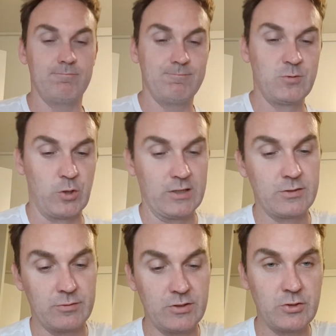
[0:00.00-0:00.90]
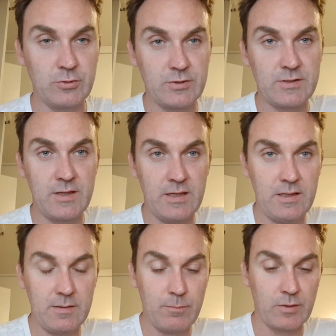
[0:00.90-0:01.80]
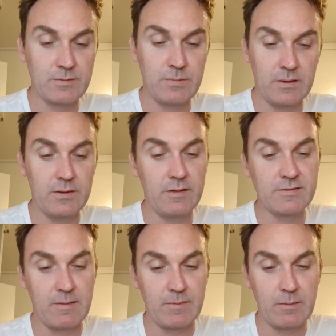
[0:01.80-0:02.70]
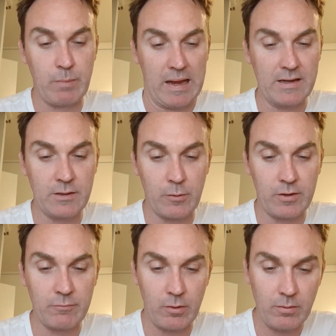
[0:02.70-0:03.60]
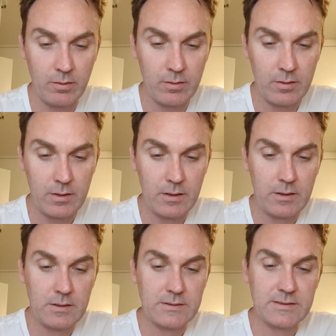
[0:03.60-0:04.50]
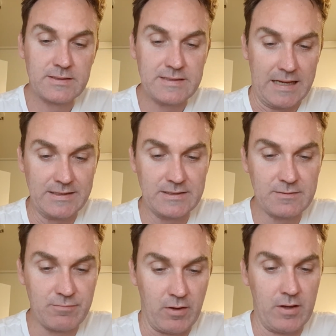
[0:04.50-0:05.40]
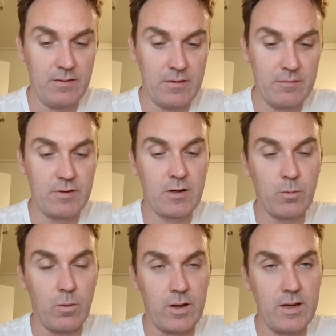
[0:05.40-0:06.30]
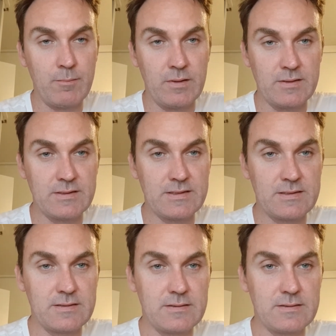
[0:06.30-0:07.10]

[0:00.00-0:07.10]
try to reduce the possibility of something bad going wrong. Satisfy the requirements.